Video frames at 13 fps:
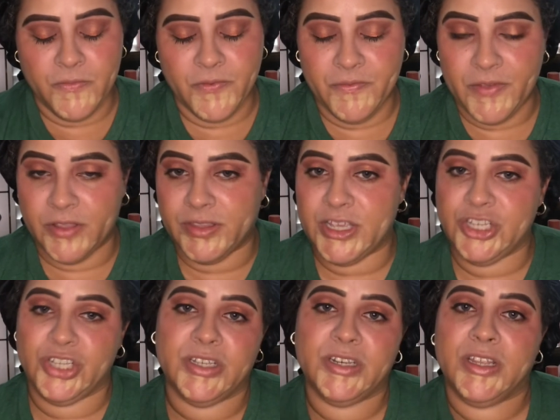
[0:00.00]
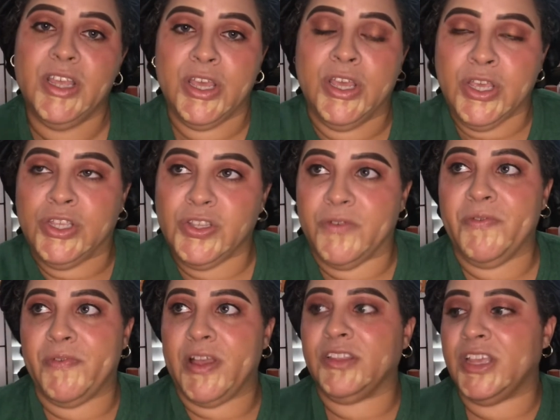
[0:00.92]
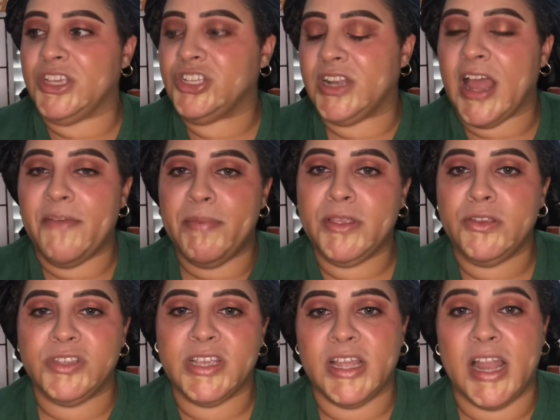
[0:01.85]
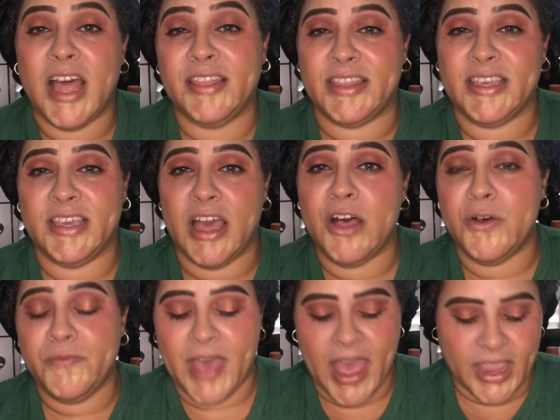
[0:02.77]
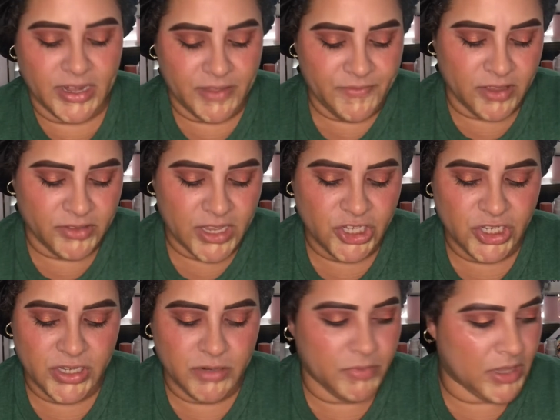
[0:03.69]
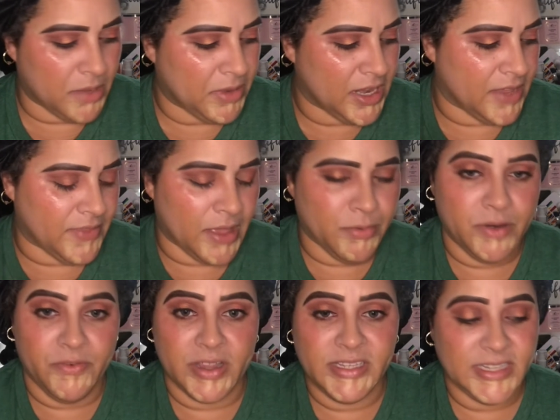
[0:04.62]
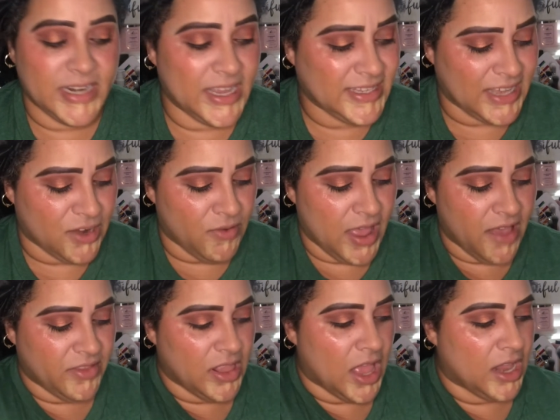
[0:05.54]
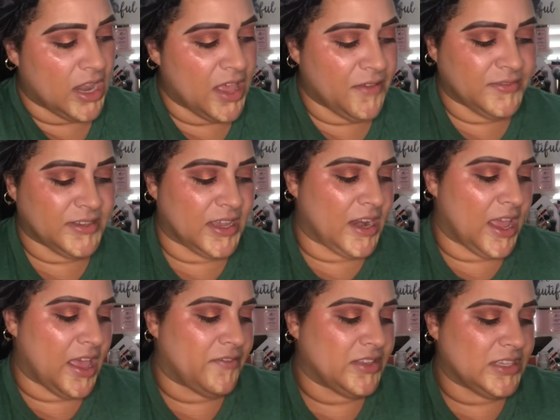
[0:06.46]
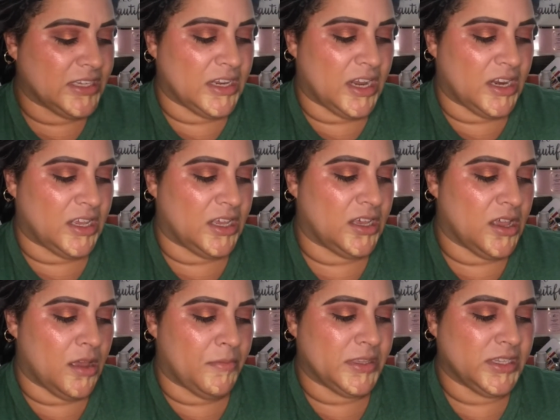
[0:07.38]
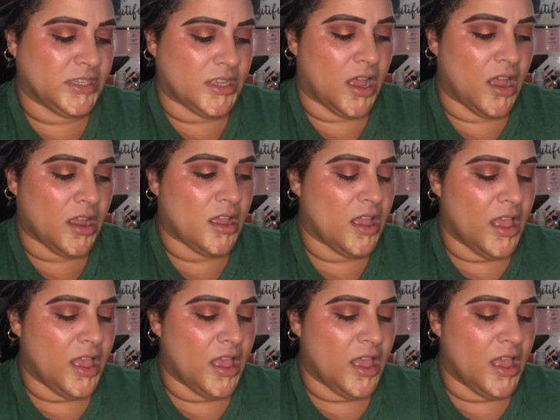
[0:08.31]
for foundation. So for foundation, I've been using a lot the e.l.f. Acne Foundation, but I'm going to give that one a rest today because I don't have a lot left and I haven't seen any come in stock